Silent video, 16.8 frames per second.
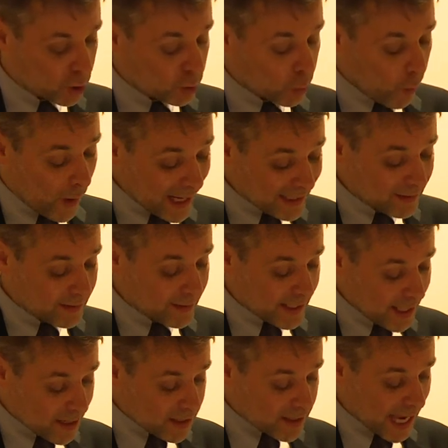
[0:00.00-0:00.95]
Twenty
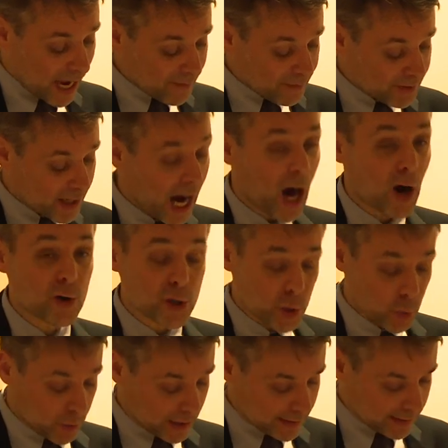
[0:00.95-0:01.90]
years after
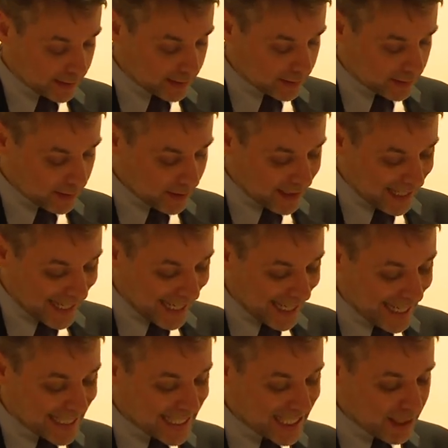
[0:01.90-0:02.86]
Auschwitz,
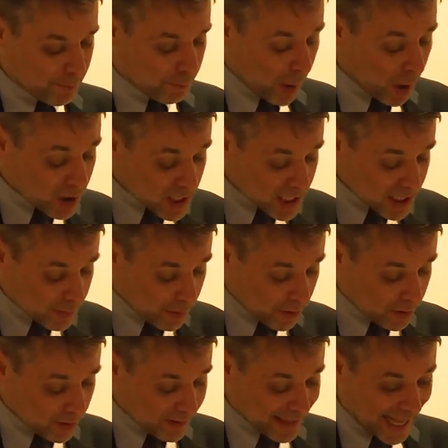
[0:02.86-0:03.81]
it's
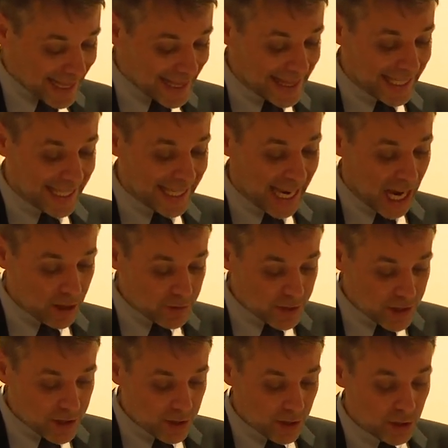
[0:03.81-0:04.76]
impossible that the
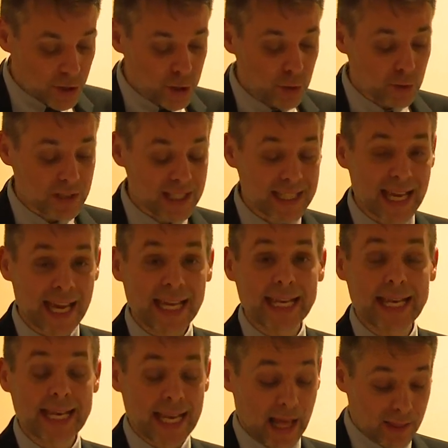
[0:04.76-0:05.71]
Council should
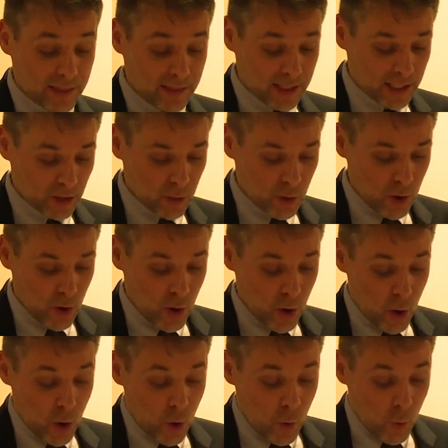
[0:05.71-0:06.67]
say nothing.
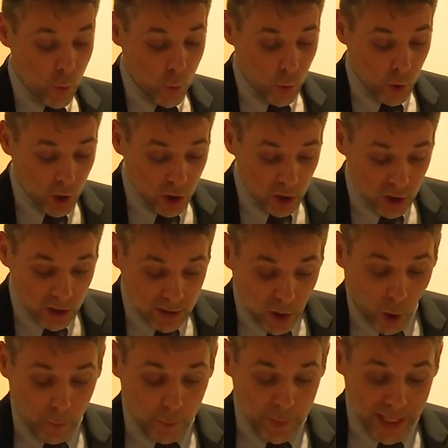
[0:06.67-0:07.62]

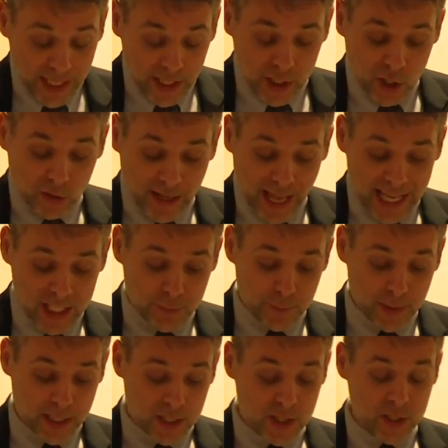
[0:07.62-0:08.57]
World opinion has
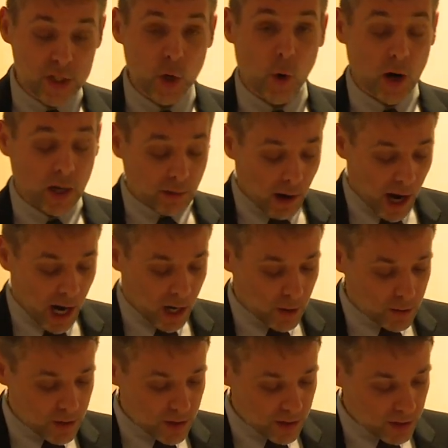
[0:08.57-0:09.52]
been so
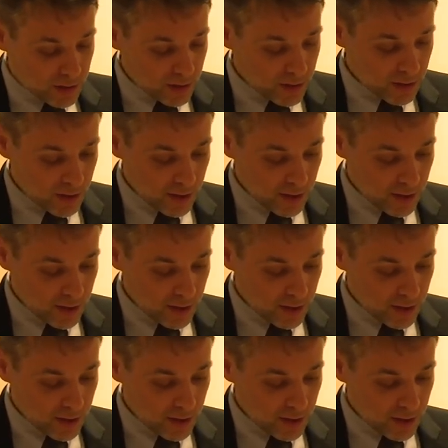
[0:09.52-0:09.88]
aroused,